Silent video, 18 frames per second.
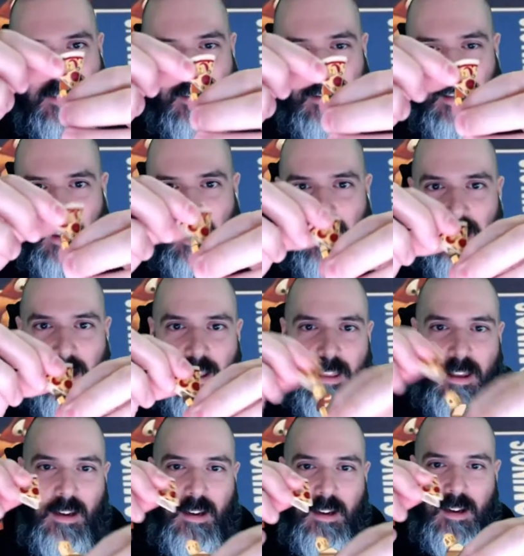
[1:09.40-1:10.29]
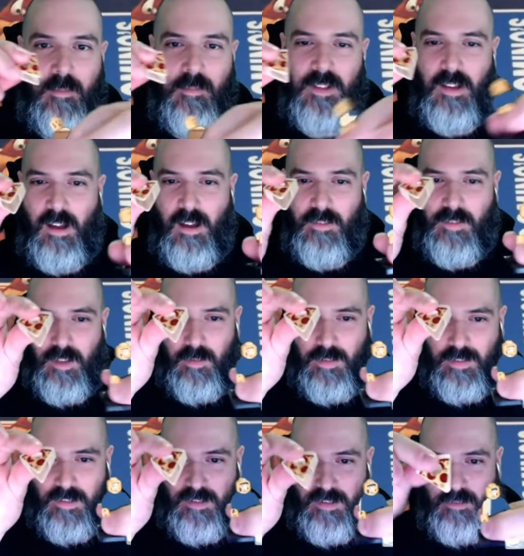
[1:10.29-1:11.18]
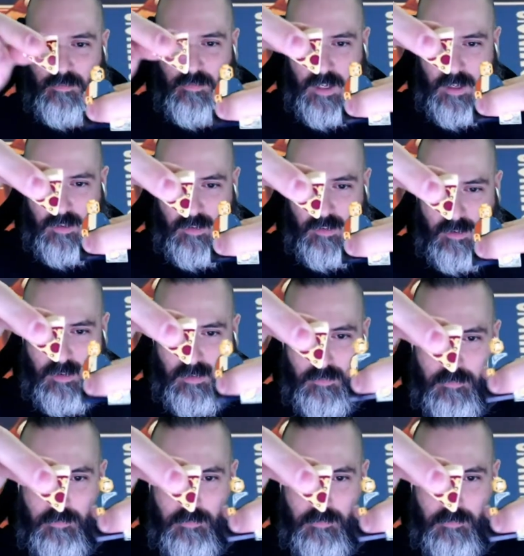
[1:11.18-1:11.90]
thing and I think it comes off. So he's just a regular